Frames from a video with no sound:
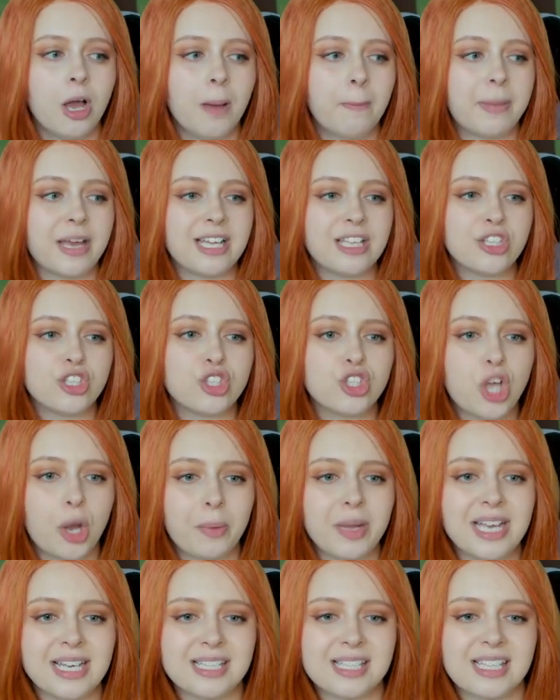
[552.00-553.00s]
but in
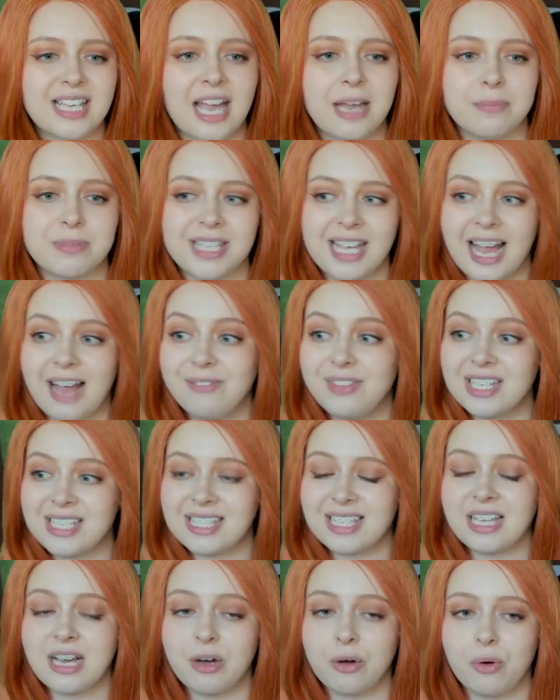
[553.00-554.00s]
Snowy Escapes they have
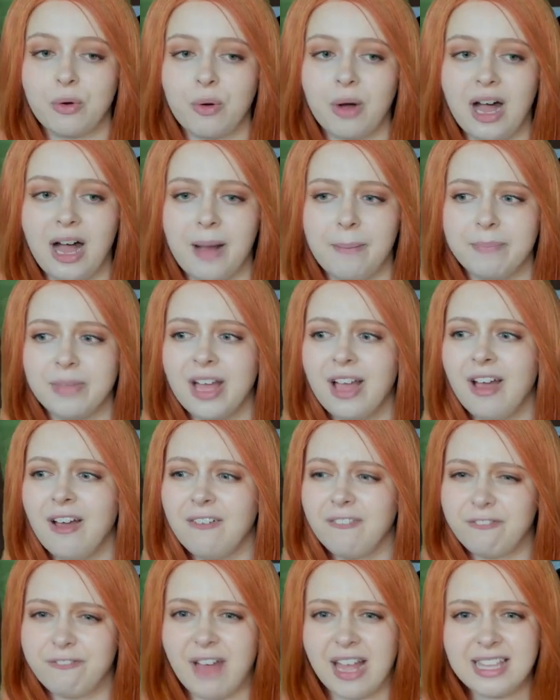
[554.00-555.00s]
this little
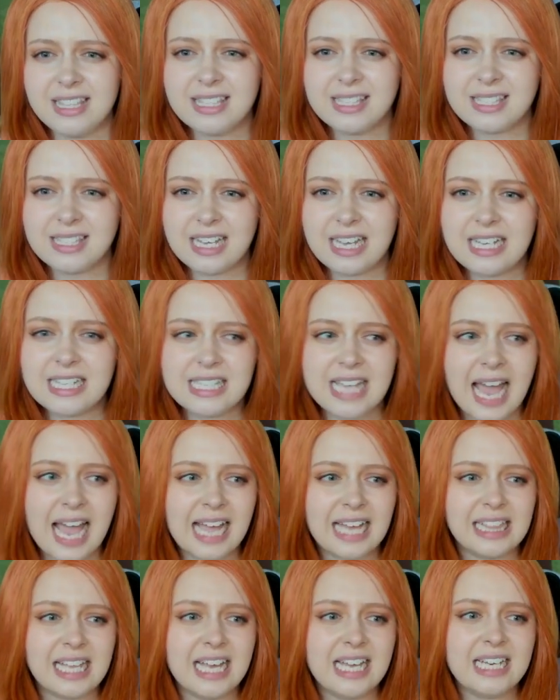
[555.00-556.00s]
fence
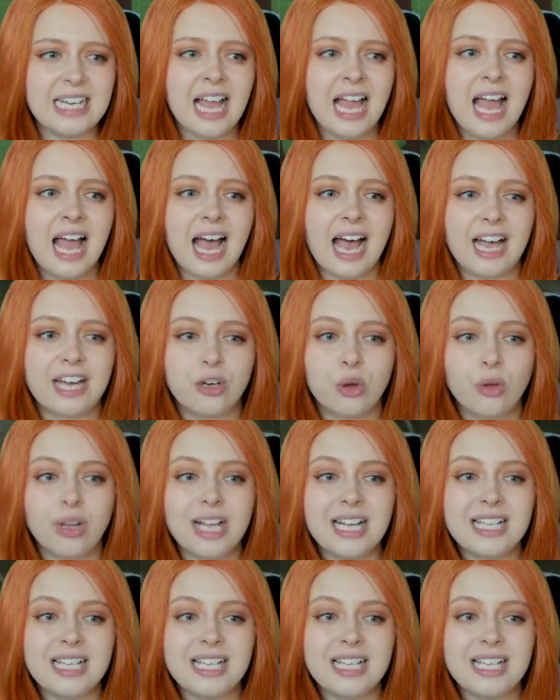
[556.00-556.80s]
detailing, and all I